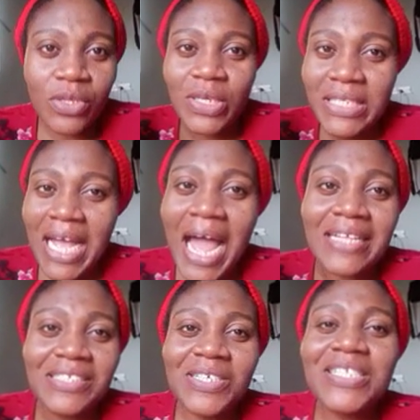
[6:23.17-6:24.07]
Don't say I
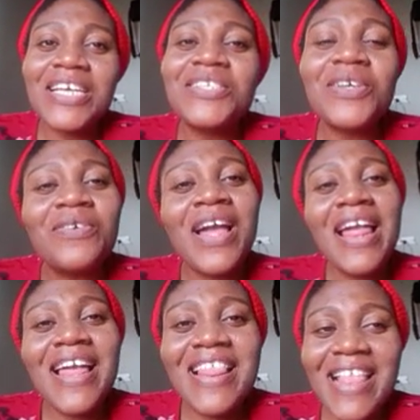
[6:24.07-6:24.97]
did not tell you. So
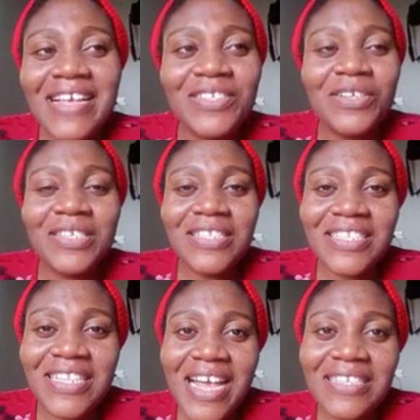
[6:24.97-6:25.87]
let's go to the
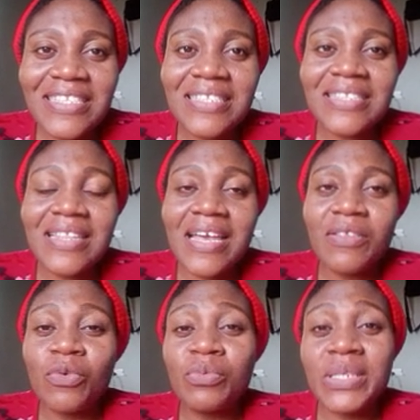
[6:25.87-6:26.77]
next
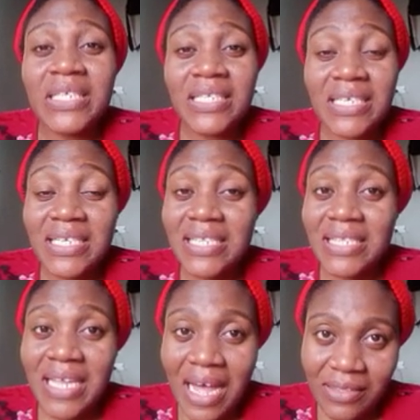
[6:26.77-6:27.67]
thing we'll be needing is
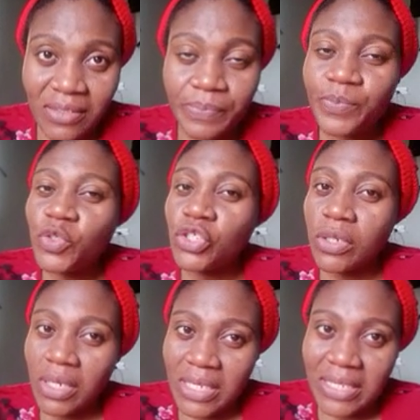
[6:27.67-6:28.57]
sand.
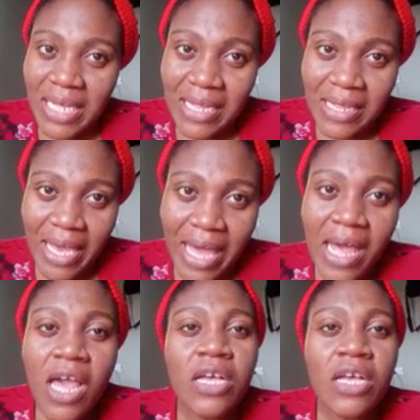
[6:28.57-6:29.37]
Shocking sand here.